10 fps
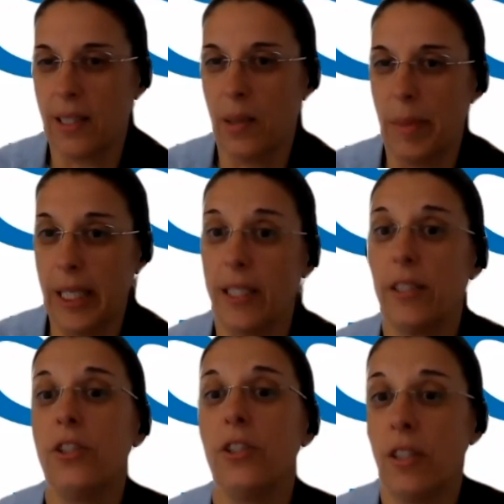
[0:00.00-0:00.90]
can be an
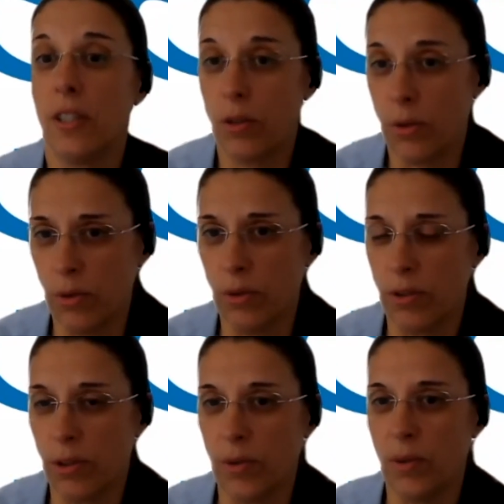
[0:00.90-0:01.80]
additional tool
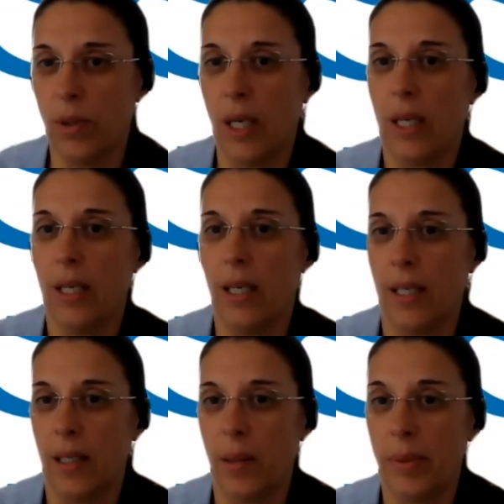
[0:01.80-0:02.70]
to
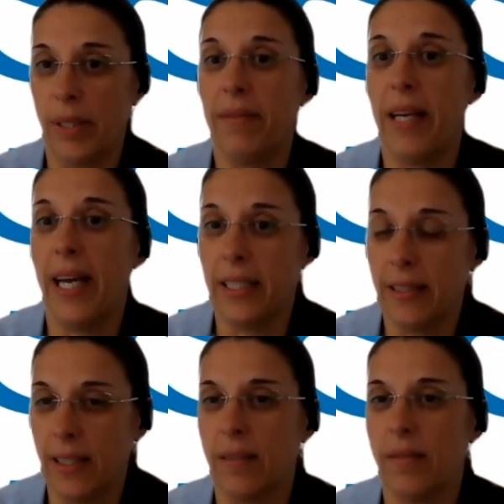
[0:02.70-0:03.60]

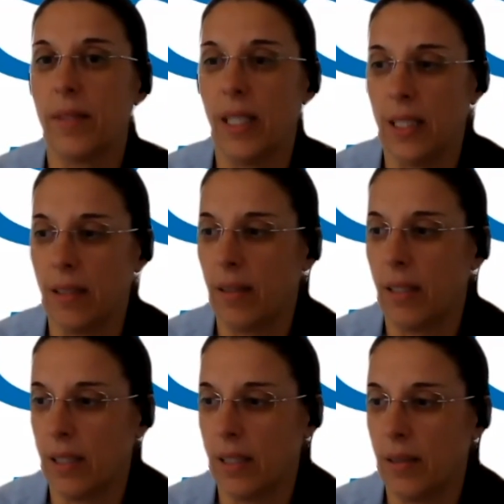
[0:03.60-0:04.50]
prevent and
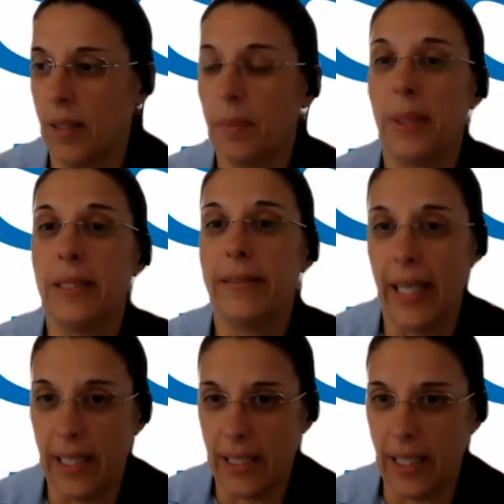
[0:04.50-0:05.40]

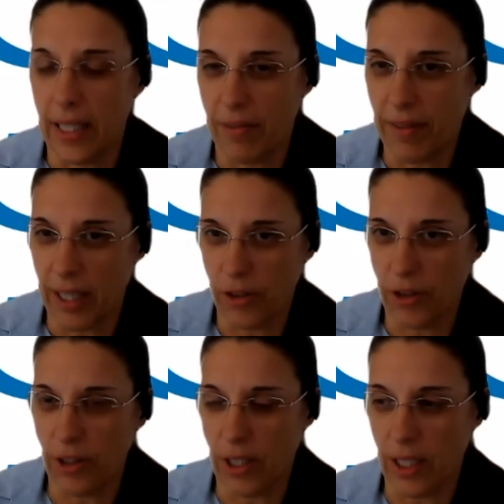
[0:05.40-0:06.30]
maintain kidney
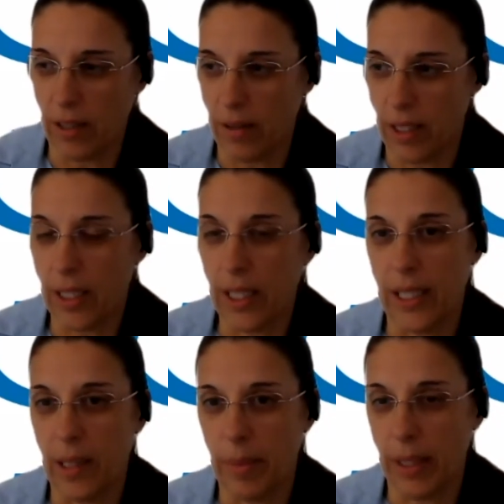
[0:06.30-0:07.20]
function in
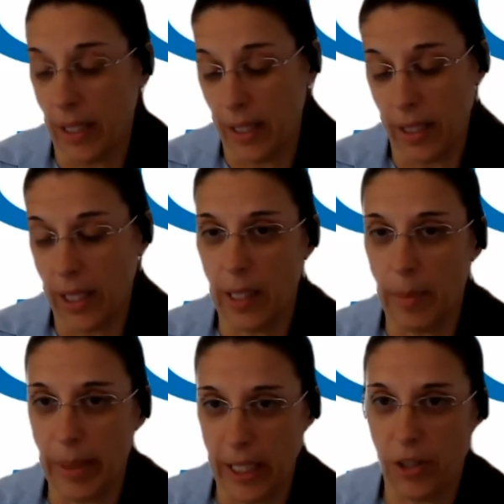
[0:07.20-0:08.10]
kidney
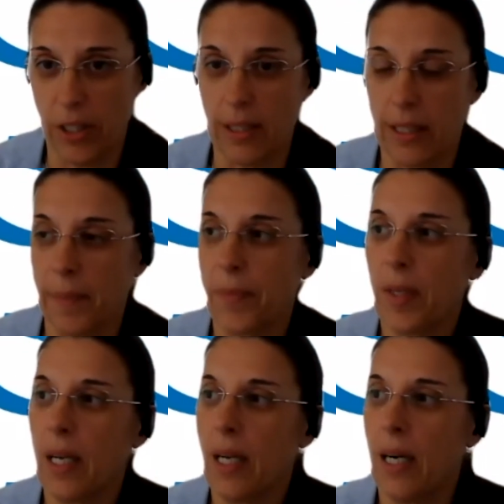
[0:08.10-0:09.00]
patients.
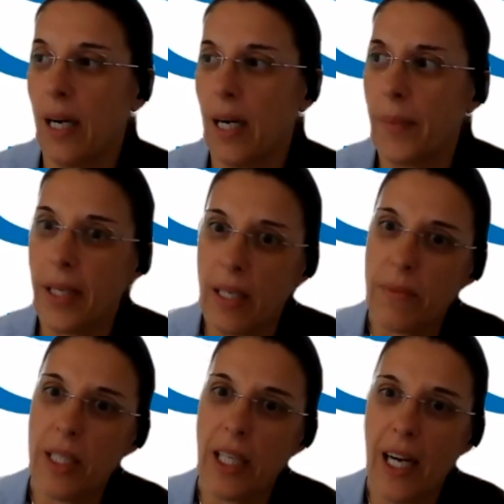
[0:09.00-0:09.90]
Then
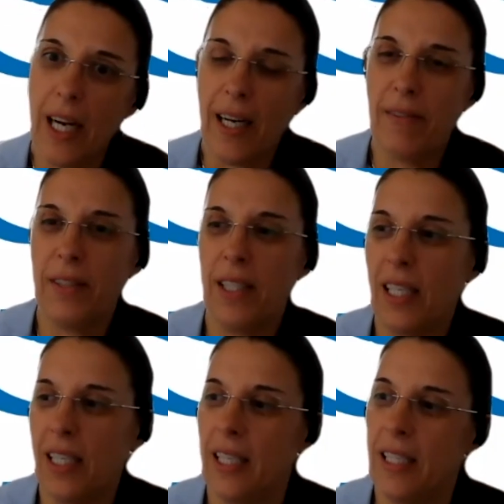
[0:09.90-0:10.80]
we have
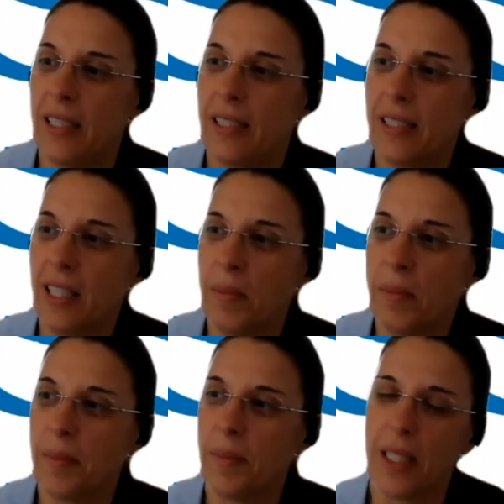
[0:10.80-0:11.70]

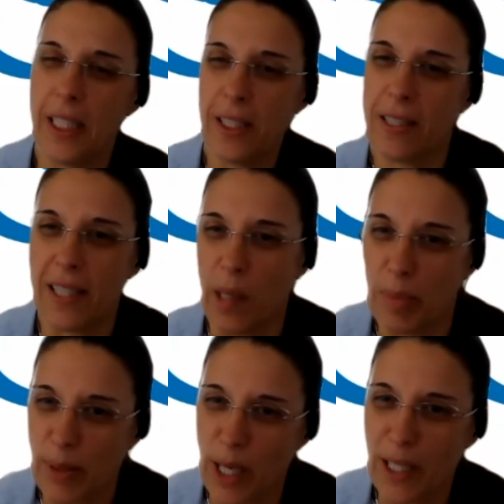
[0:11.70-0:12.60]
some little side
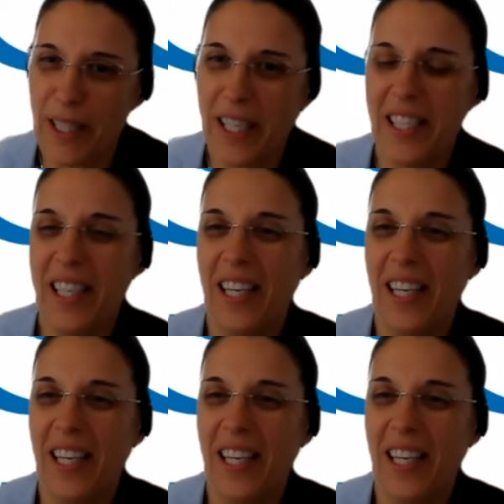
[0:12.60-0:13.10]
project